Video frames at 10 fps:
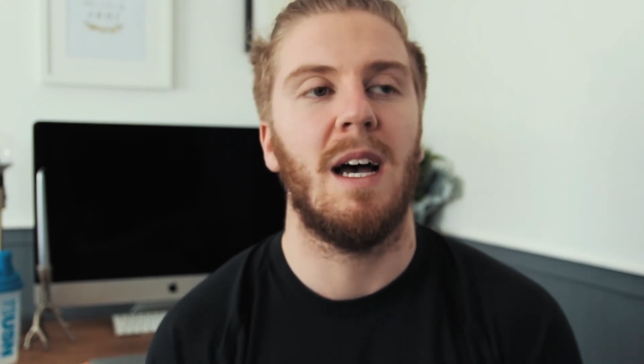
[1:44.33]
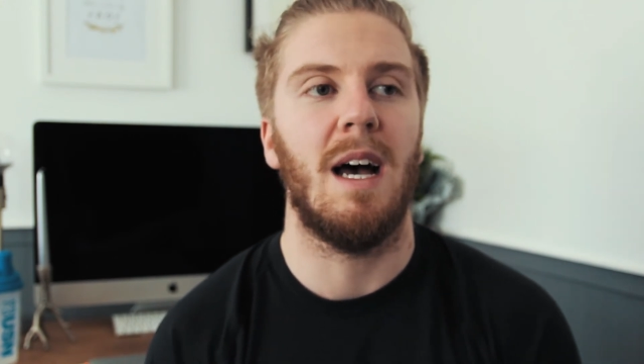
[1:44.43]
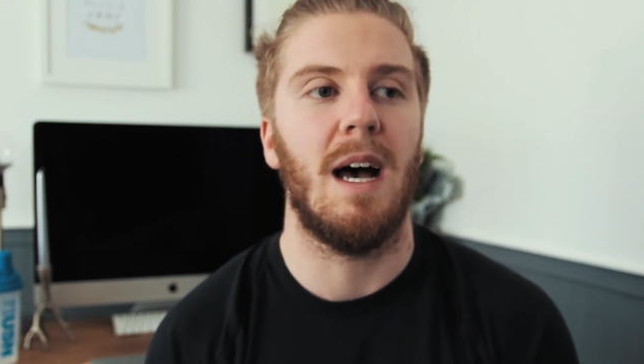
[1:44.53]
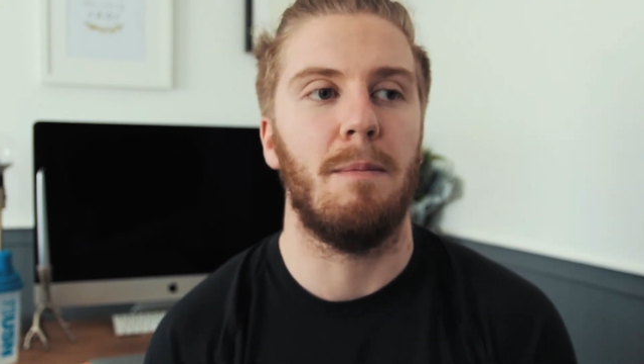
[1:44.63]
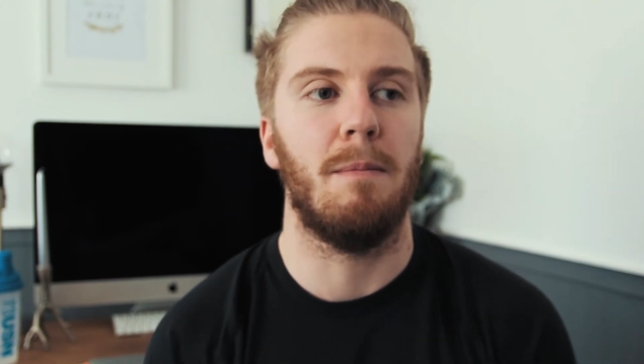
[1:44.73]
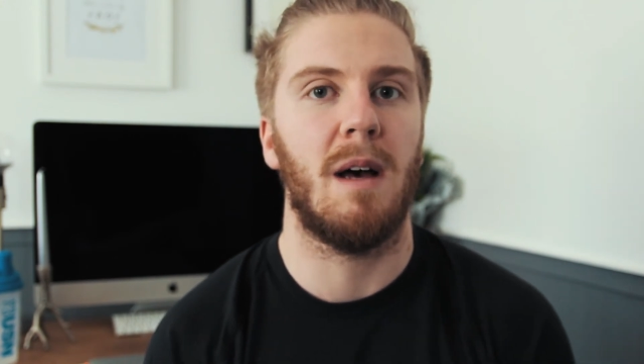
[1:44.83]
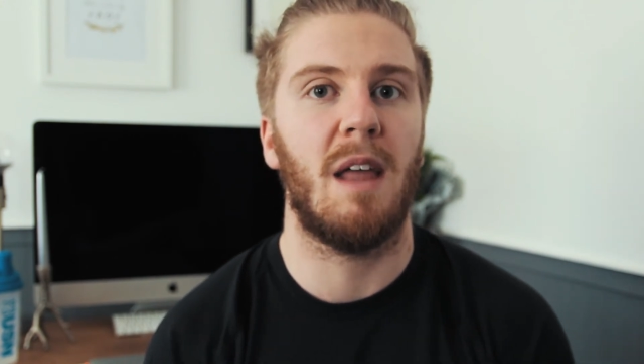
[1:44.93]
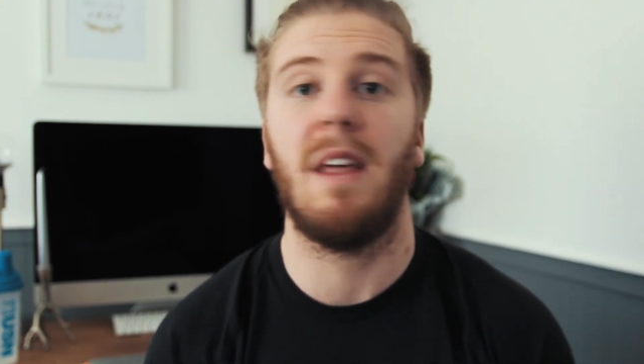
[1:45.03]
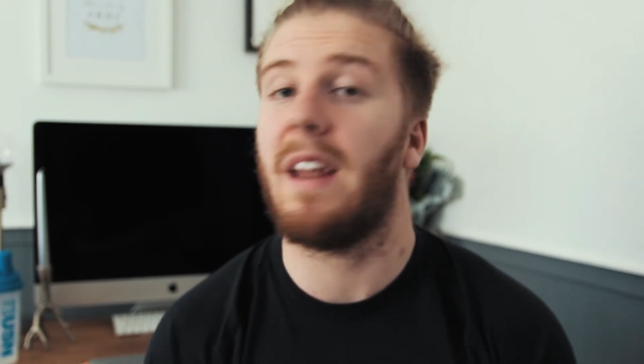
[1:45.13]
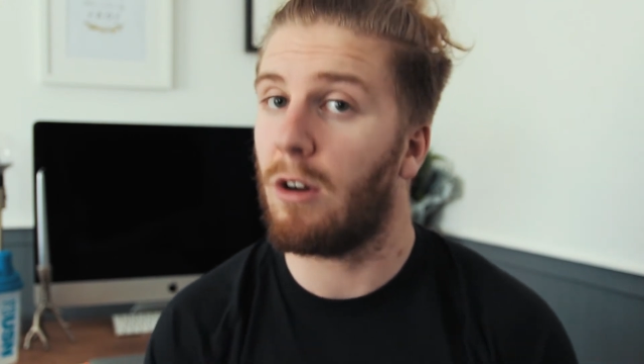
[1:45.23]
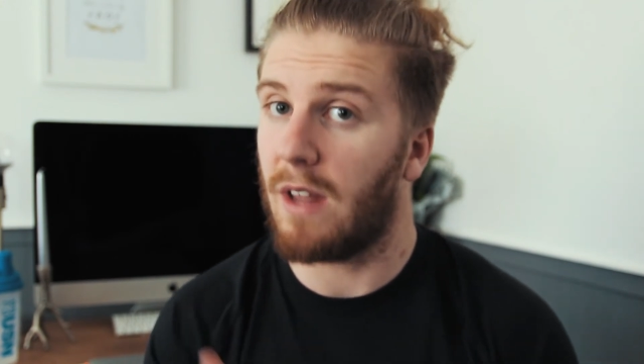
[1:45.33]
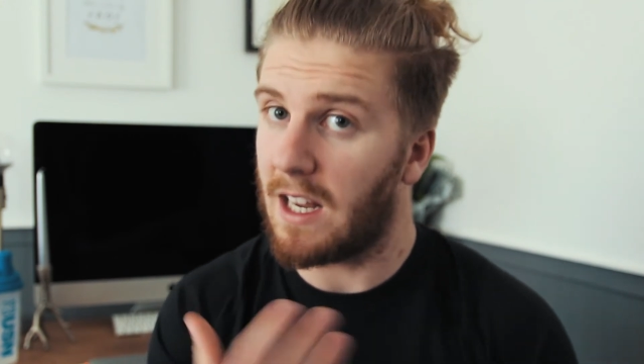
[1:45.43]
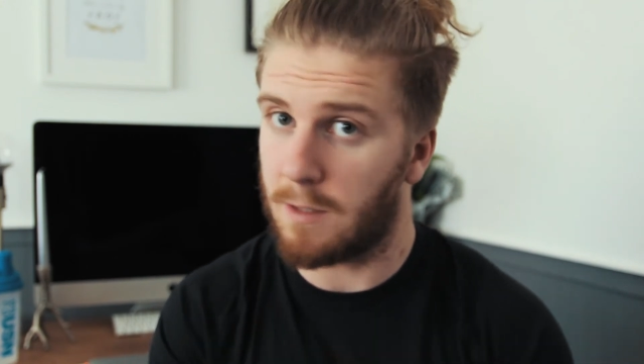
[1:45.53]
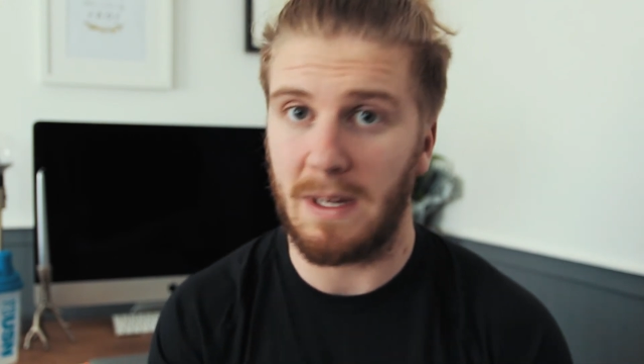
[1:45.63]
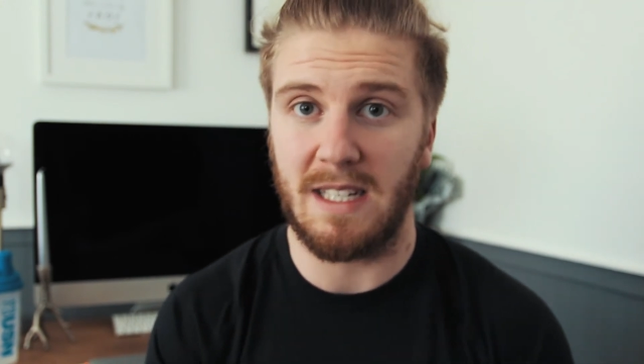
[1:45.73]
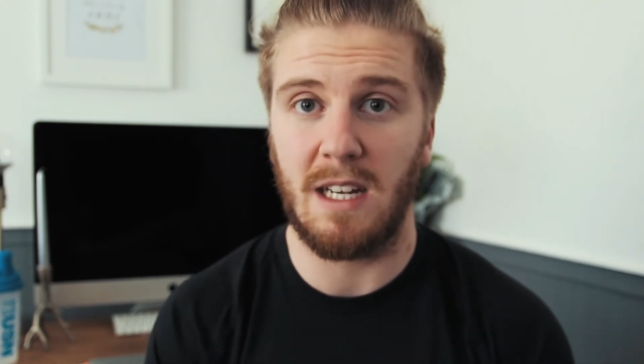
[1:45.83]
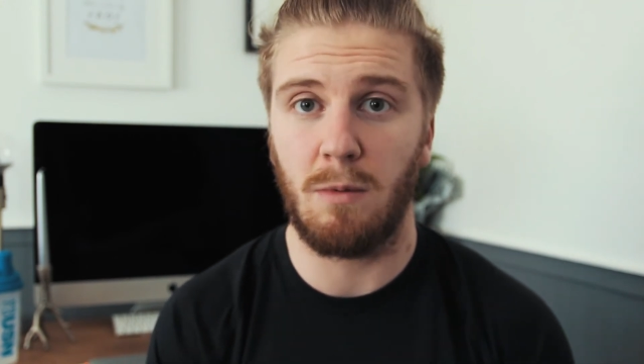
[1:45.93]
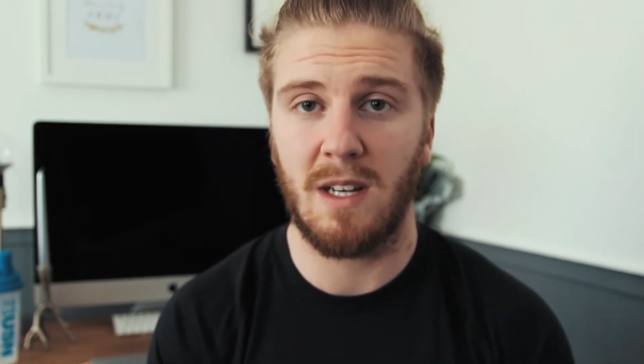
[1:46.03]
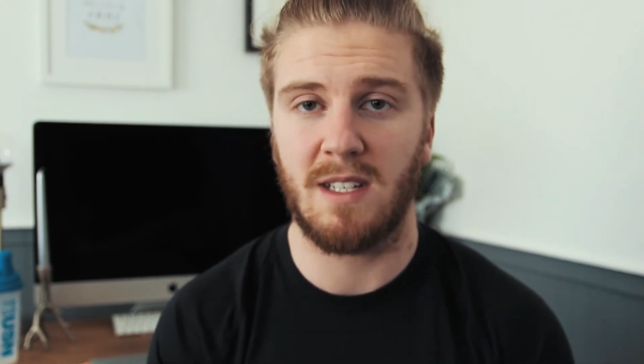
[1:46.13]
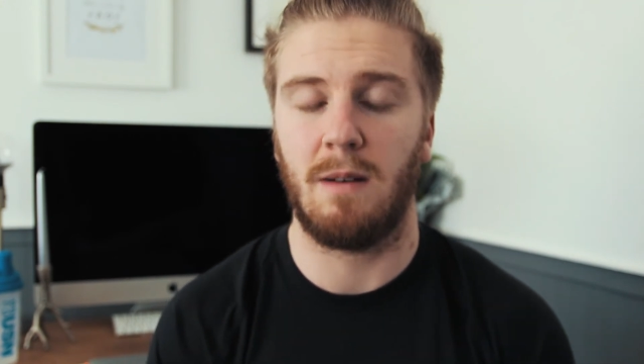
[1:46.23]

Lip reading: And then I got SBD ones.